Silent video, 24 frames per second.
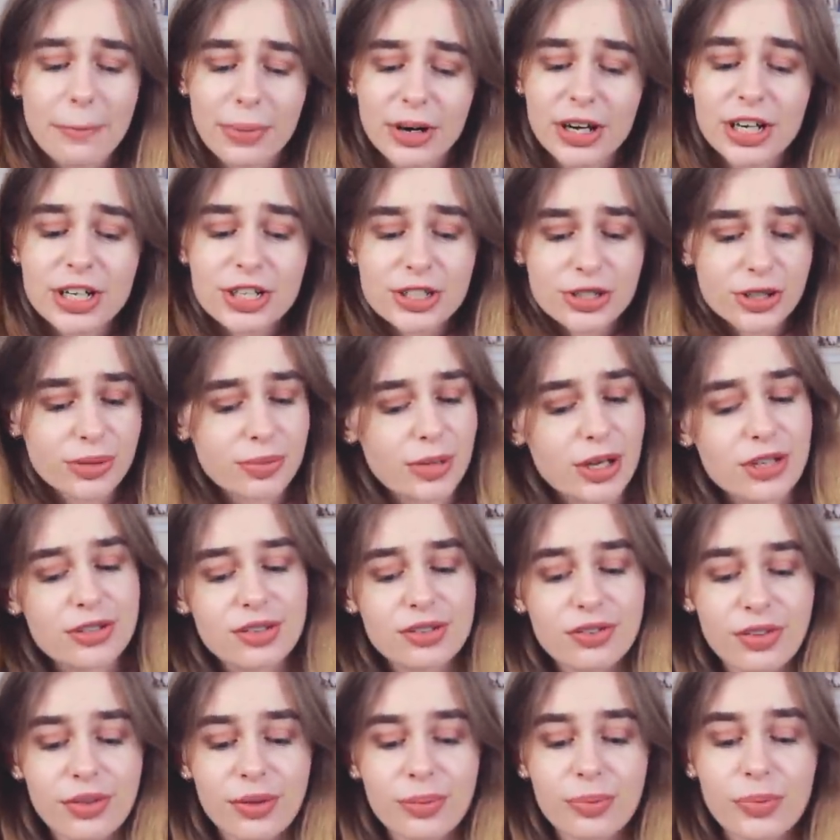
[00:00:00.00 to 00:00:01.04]
Pretty sure
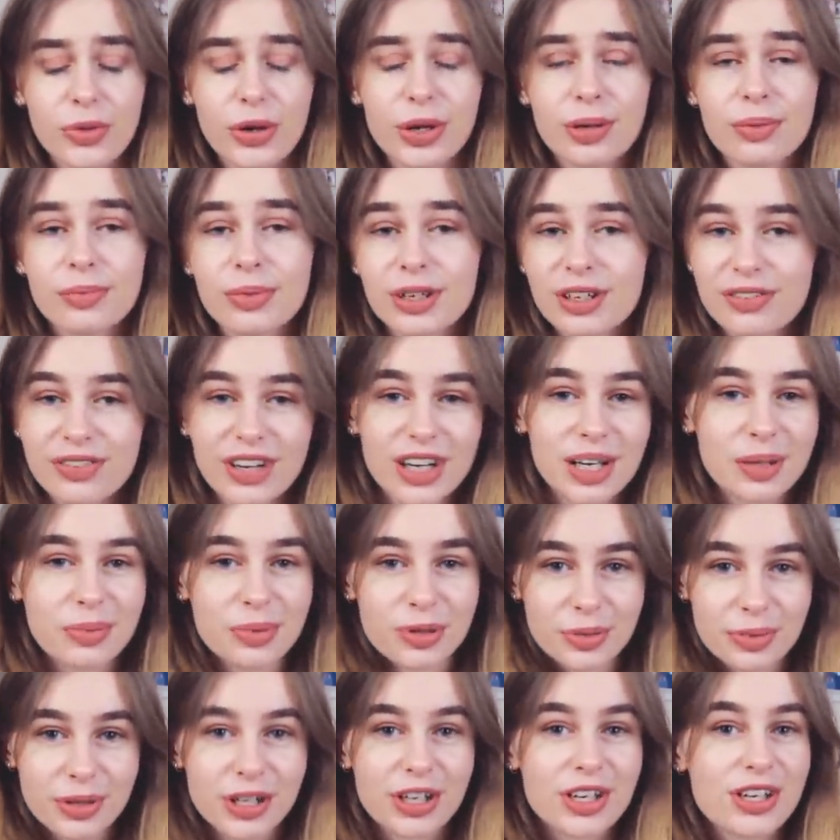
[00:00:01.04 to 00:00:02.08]
most of them won't be
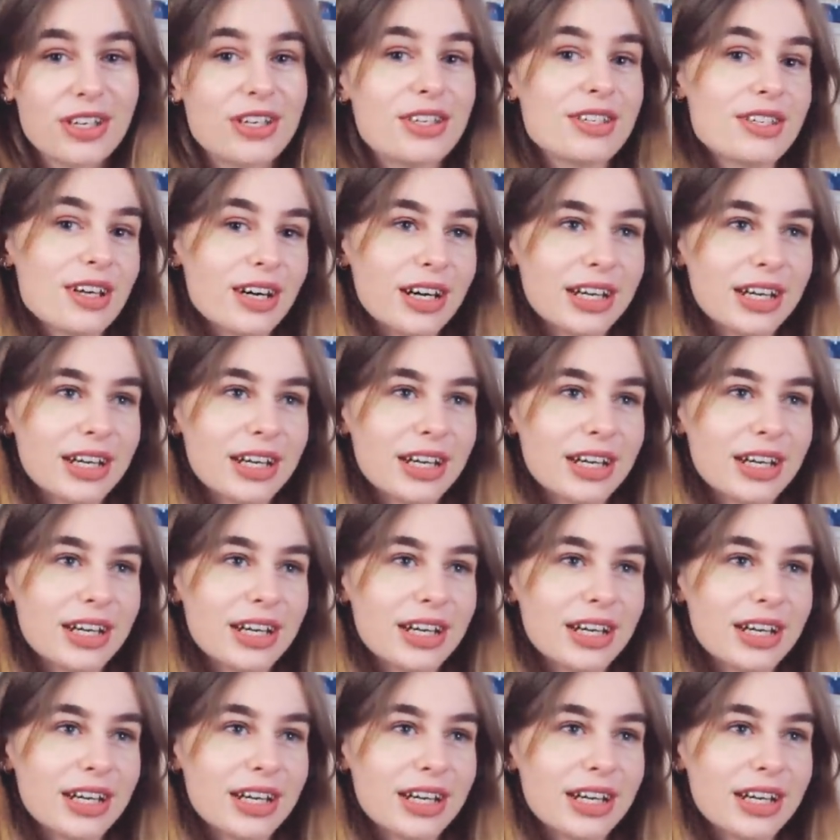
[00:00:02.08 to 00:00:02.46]
available because